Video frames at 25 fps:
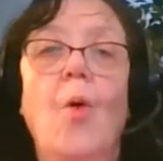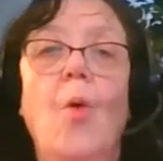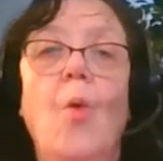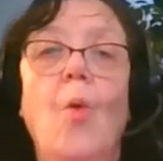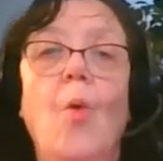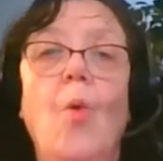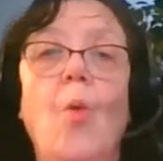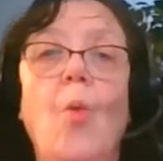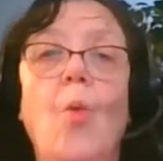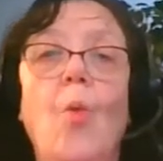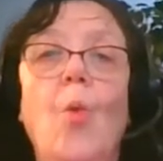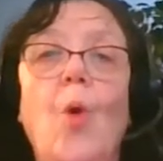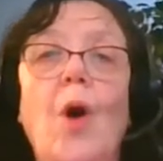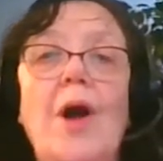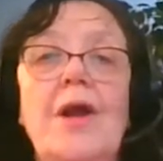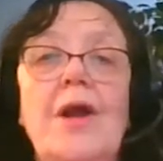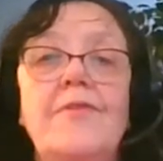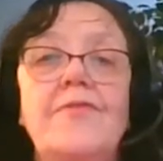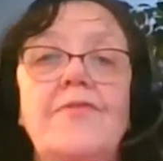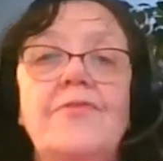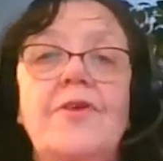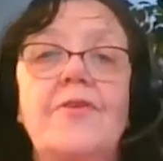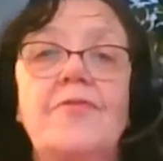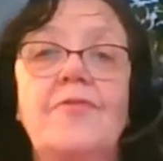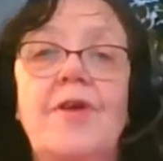One
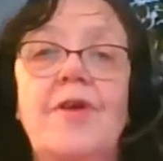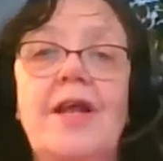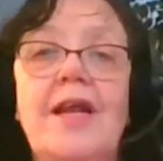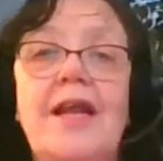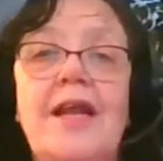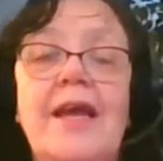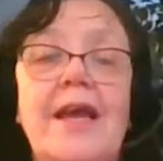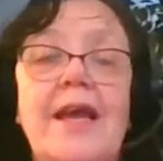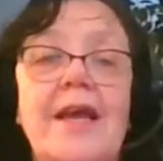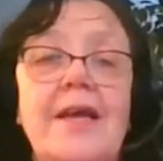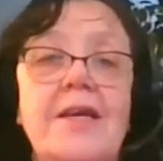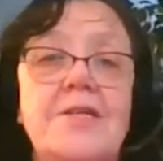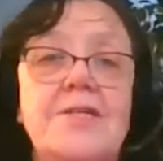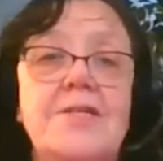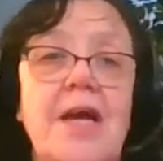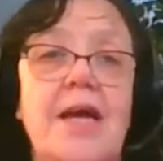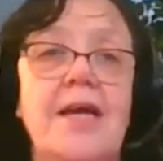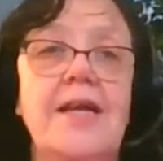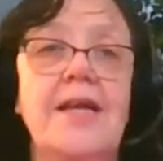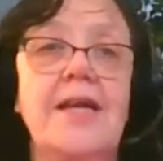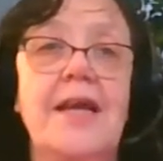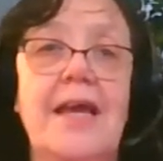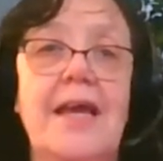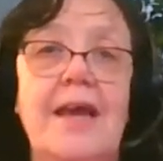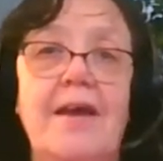of the really
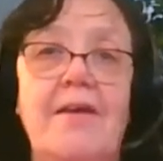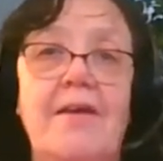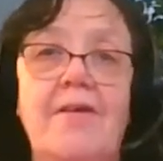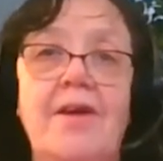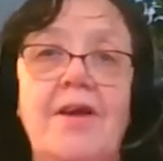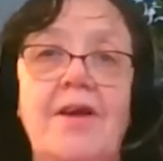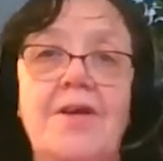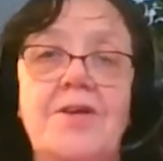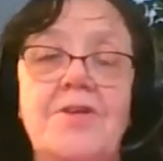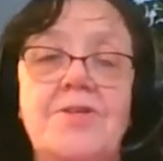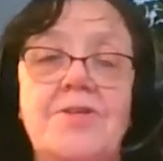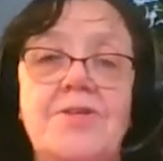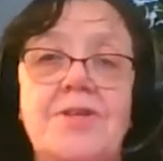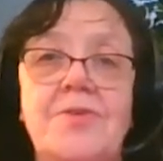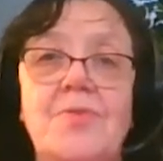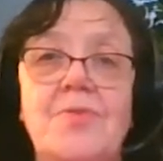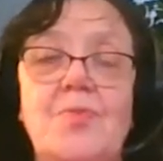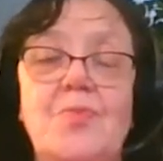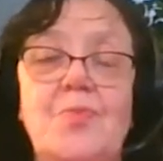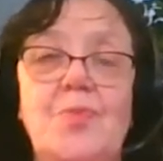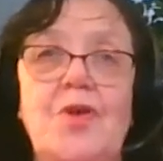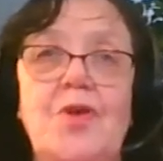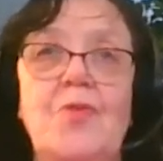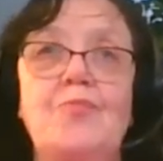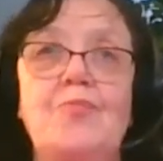exciting areas,
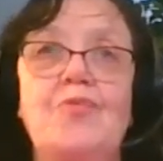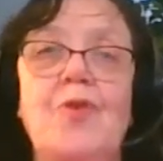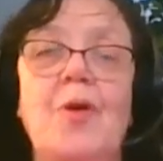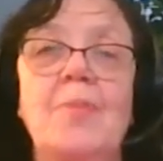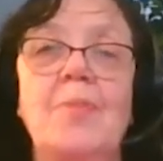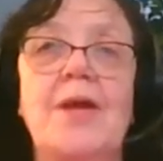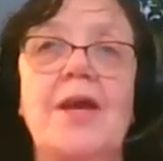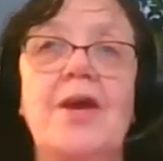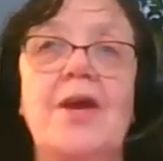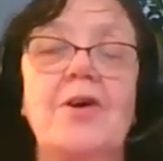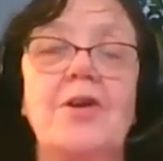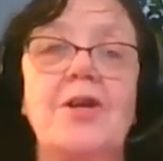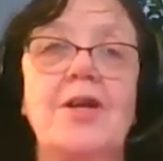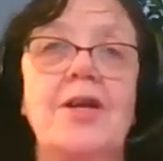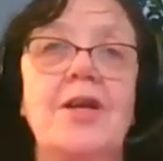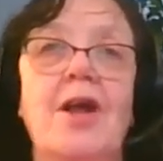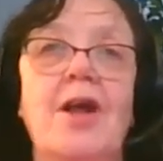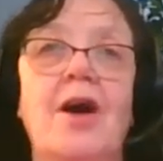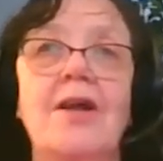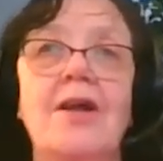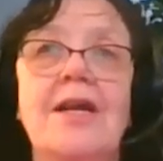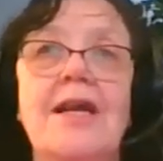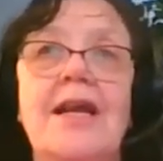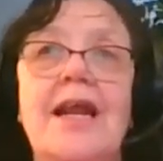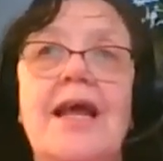and you've probably heard a
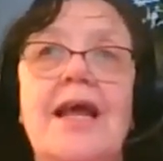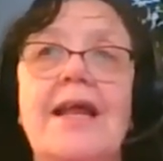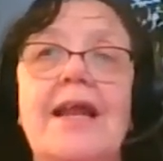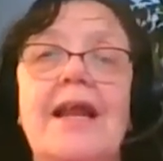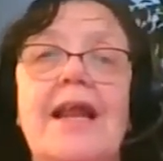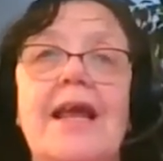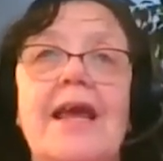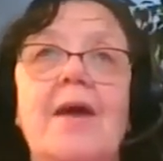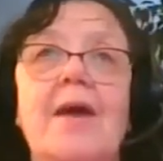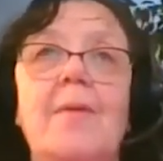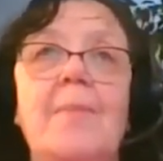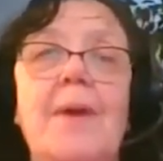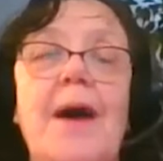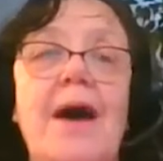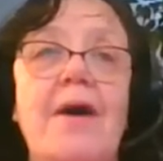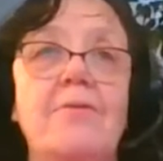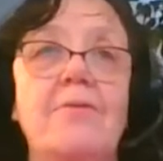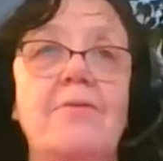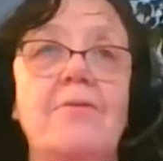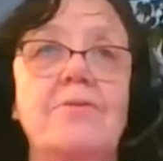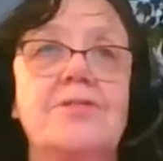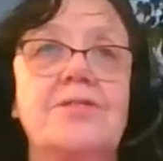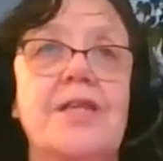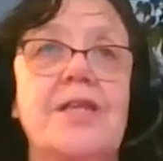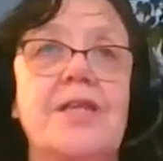lot lately
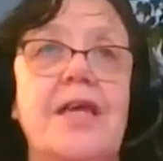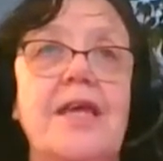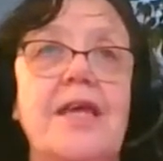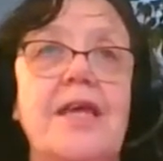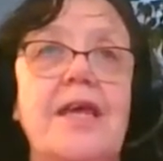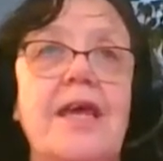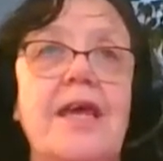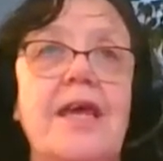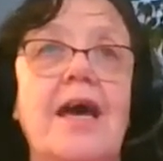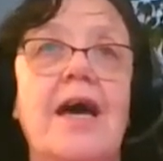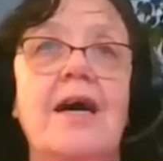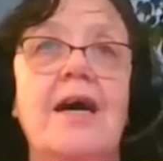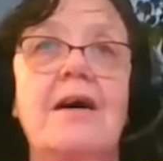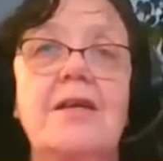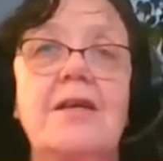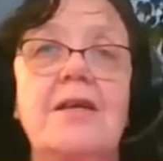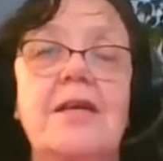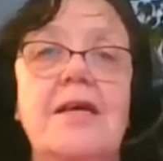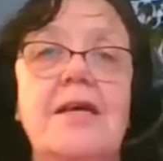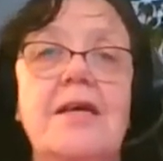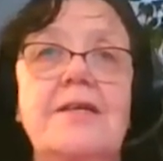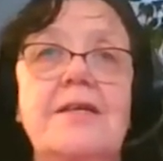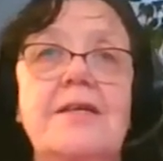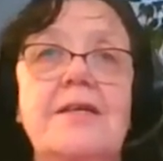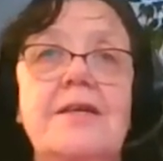about the
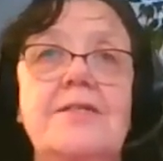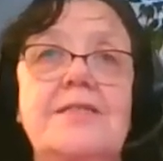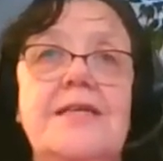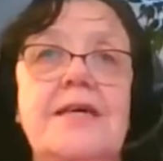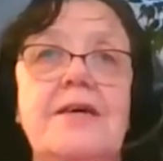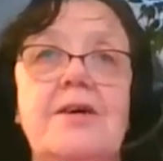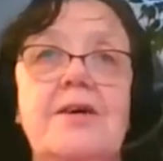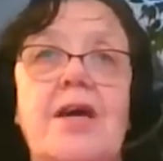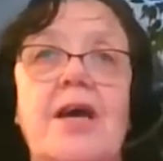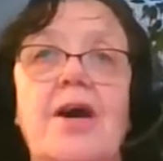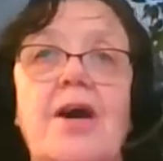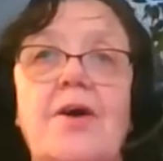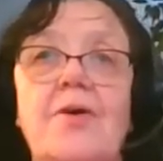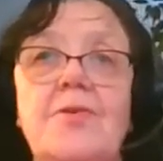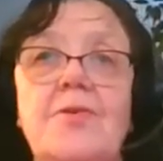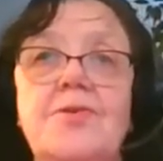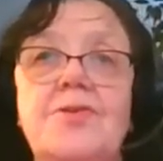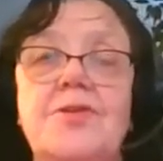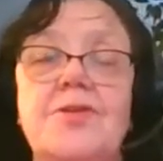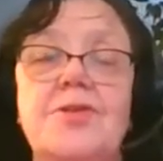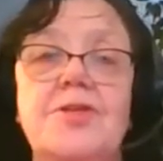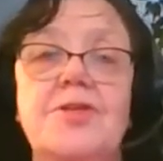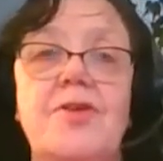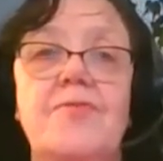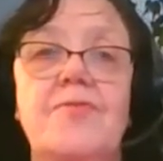
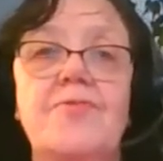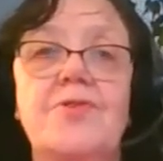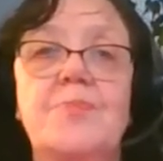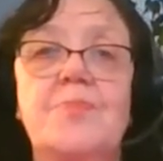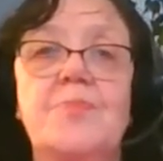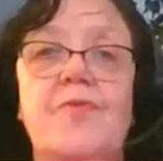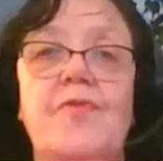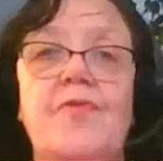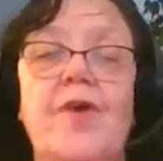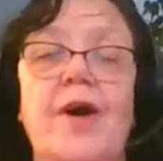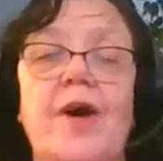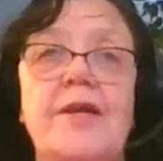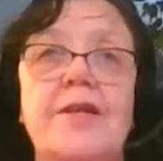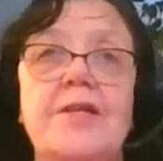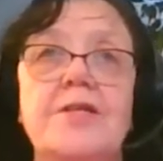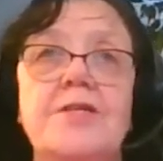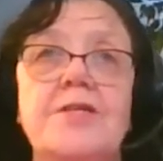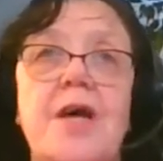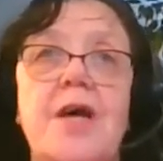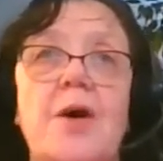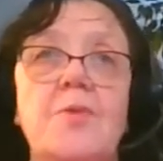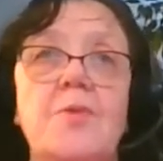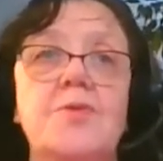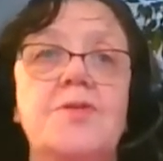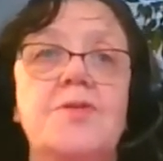telcos and service
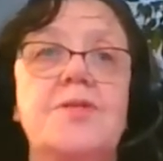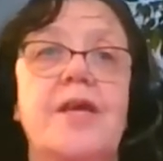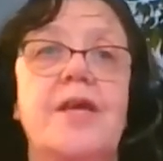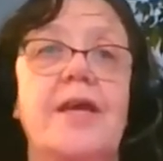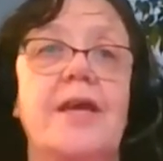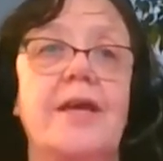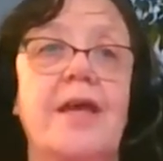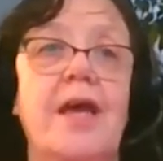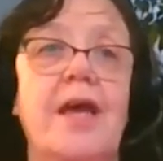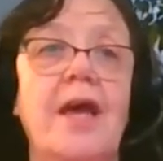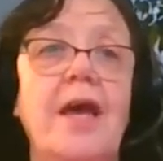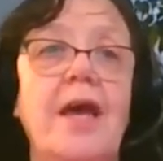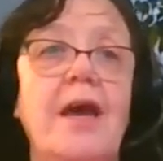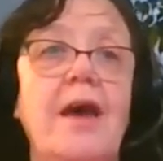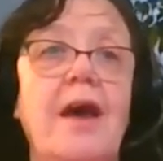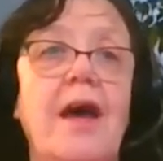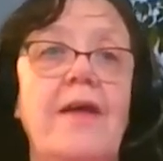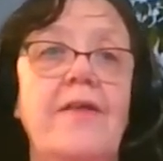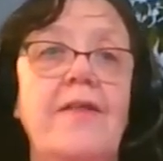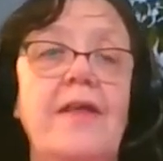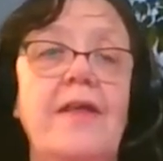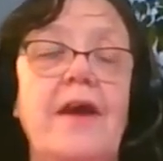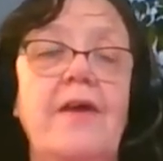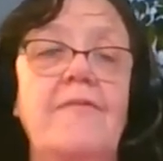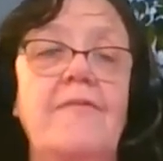providers hosting
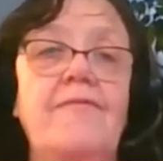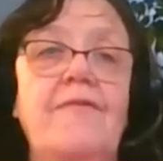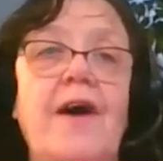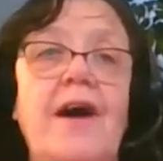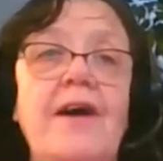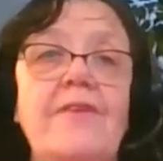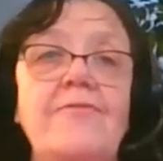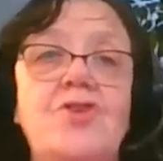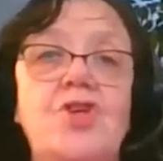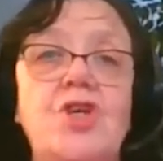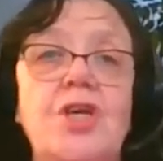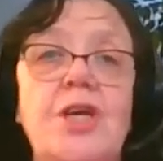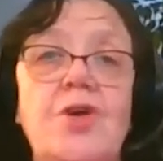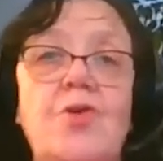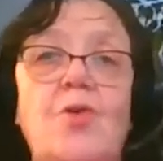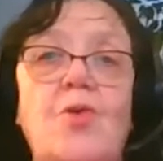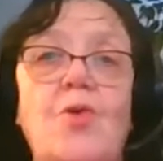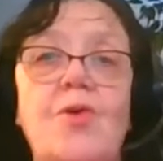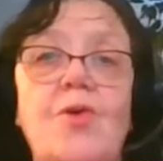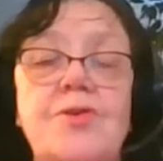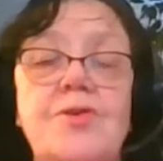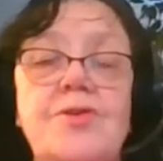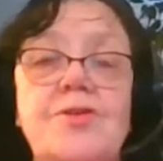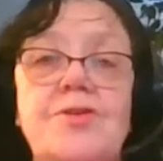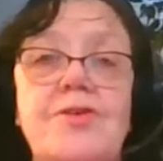their 5G
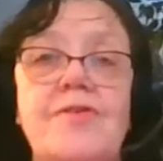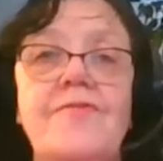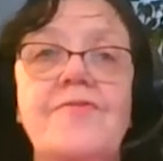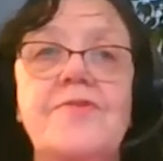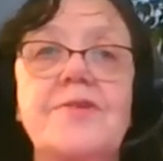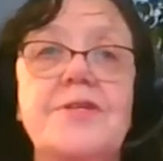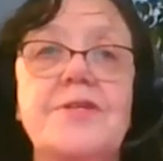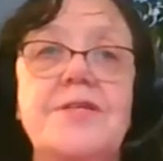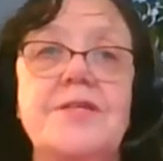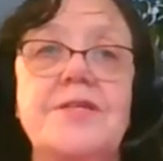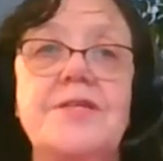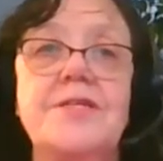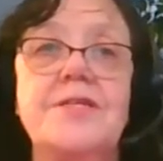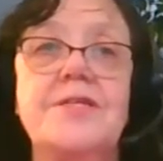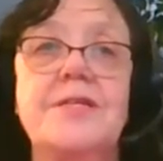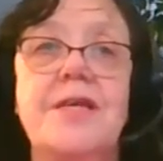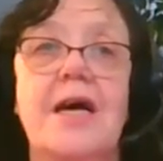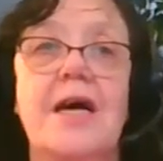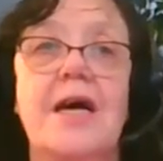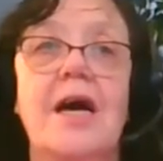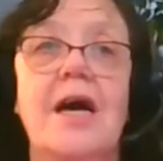core services